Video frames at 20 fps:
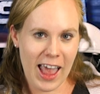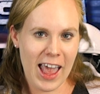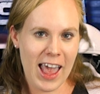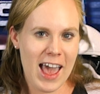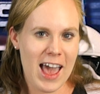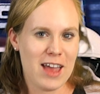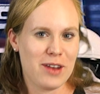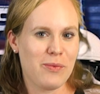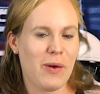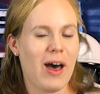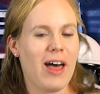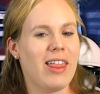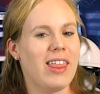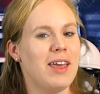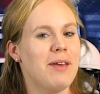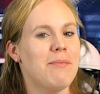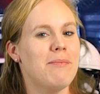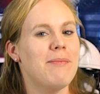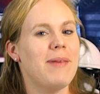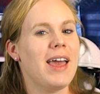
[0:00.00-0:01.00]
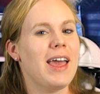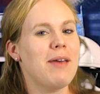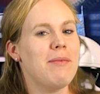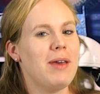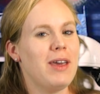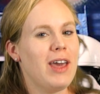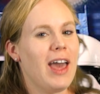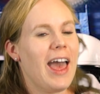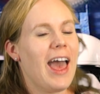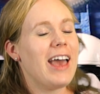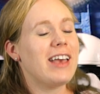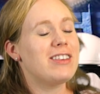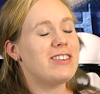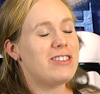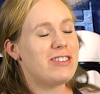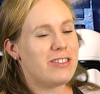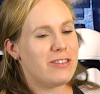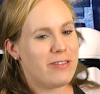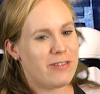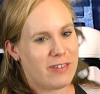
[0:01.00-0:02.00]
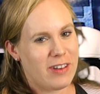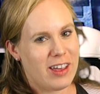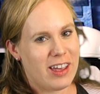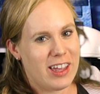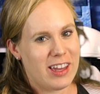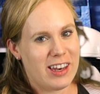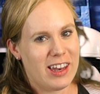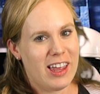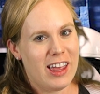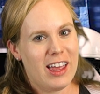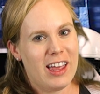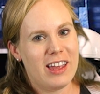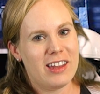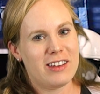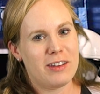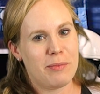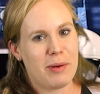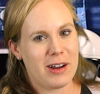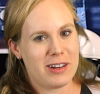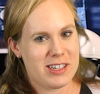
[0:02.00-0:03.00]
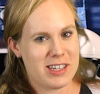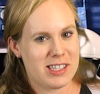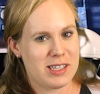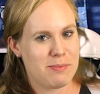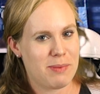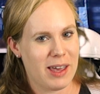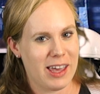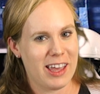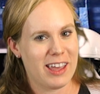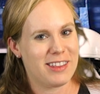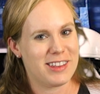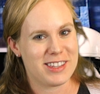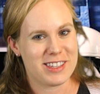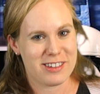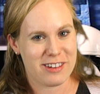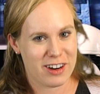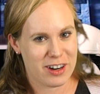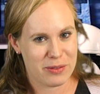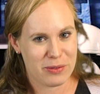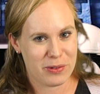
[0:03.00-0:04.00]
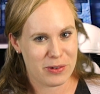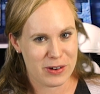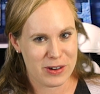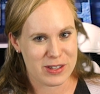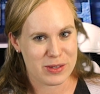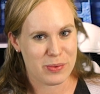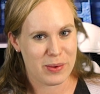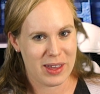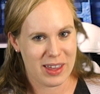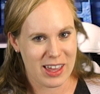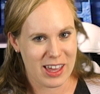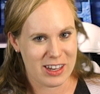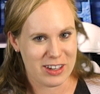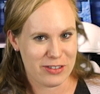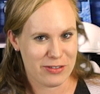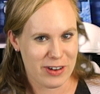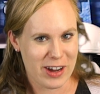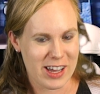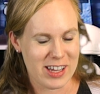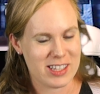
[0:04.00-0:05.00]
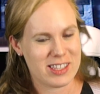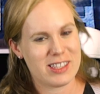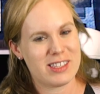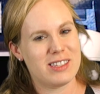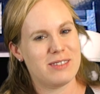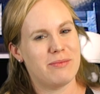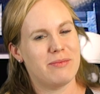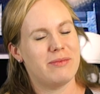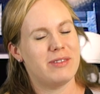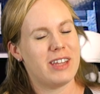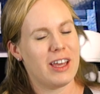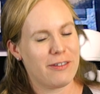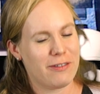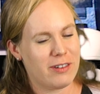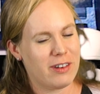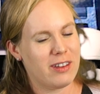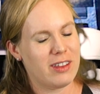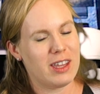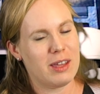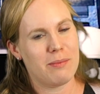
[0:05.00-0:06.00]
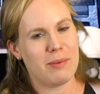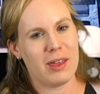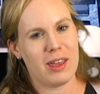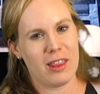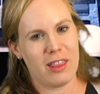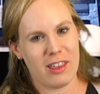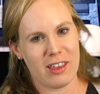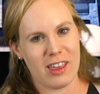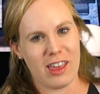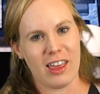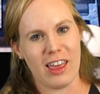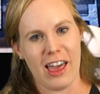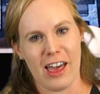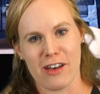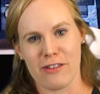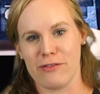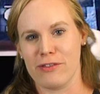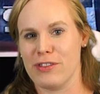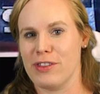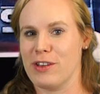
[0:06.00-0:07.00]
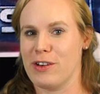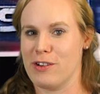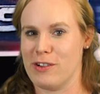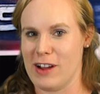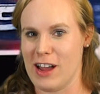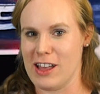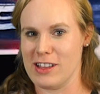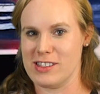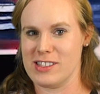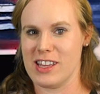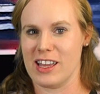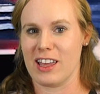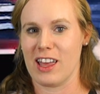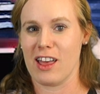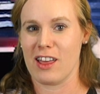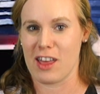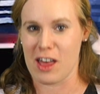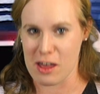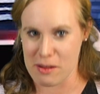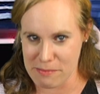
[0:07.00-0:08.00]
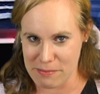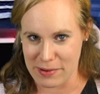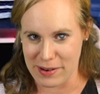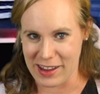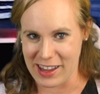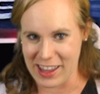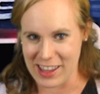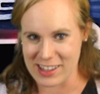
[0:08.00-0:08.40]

And while it may be extra fun to participate in the Star Wars weekend race, definitely be looking out for the crowds that accompany